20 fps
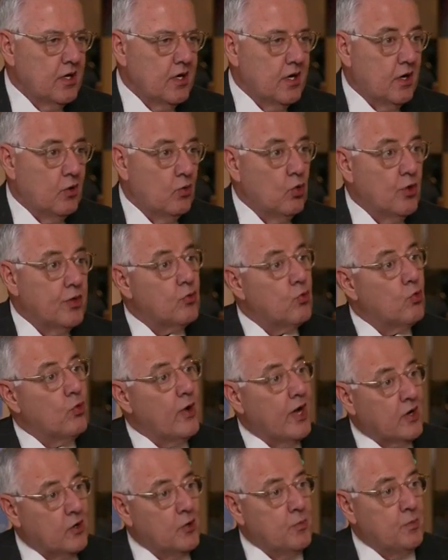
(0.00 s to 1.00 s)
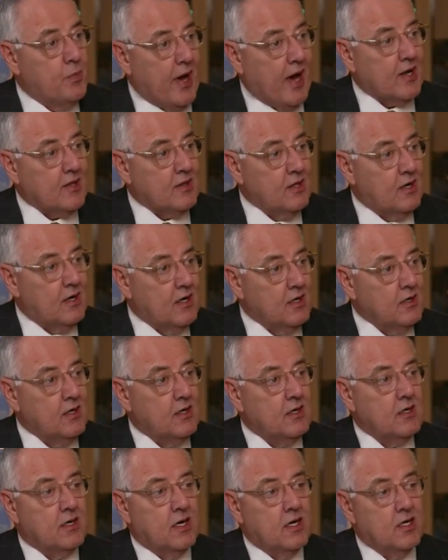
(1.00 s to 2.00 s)
with record backlog,
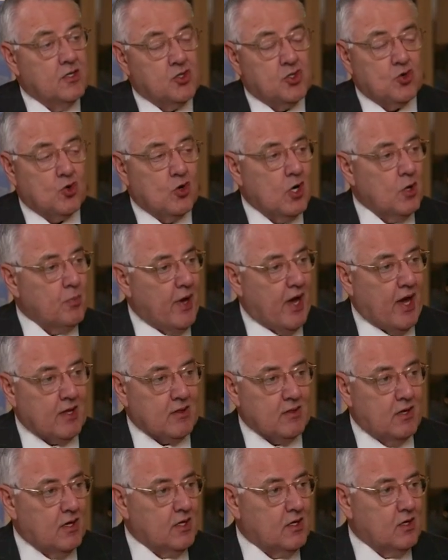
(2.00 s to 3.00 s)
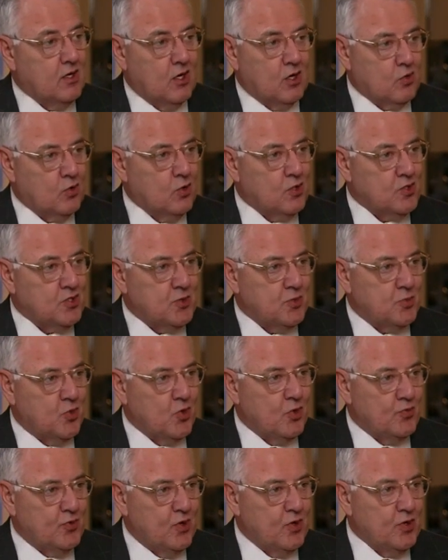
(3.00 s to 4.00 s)
strong backlog across the
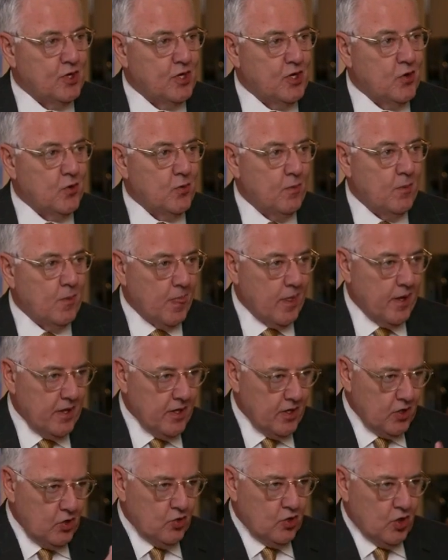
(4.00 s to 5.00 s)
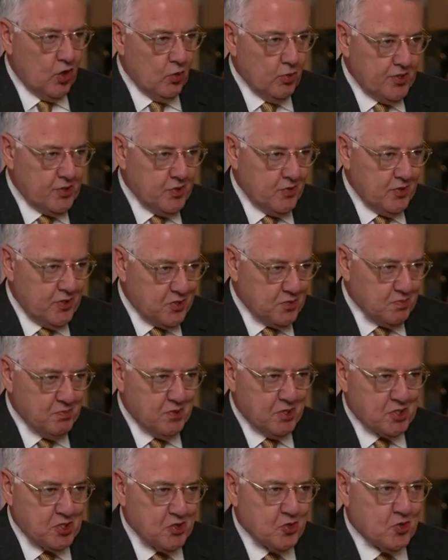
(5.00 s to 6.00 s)
portfolio. You know, we do these
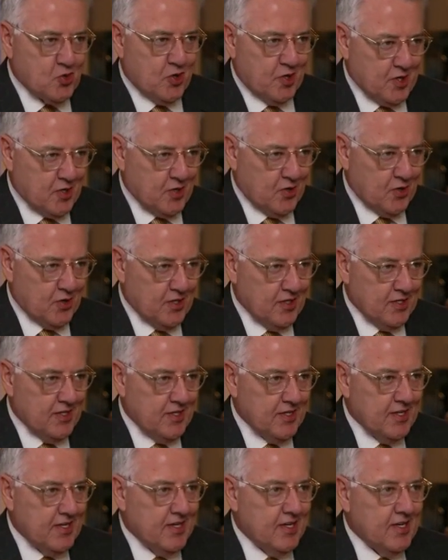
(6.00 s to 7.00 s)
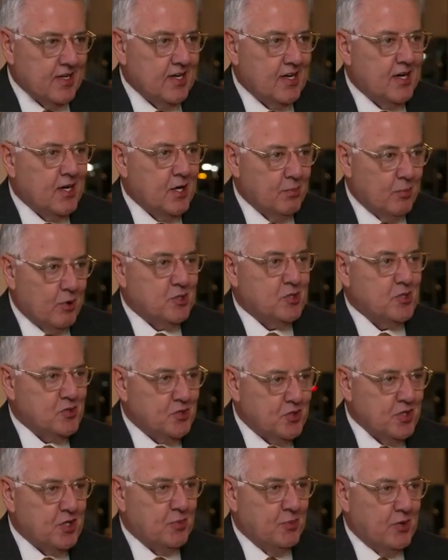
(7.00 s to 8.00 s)
mission-critical
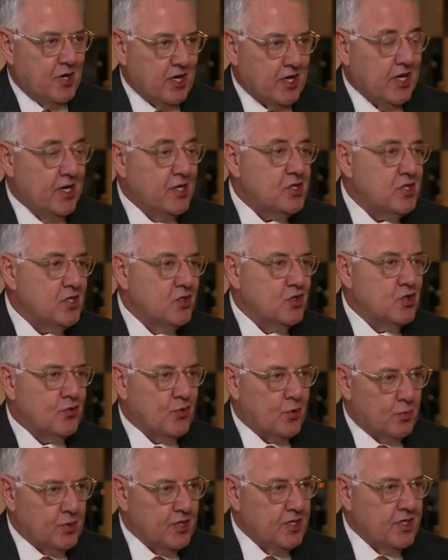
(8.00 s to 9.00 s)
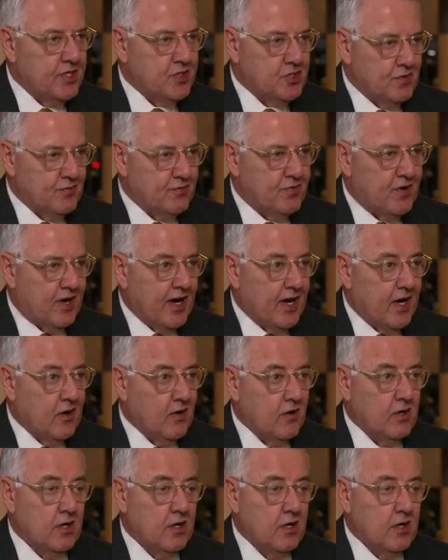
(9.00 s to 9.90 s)
emergency communications for police and fire.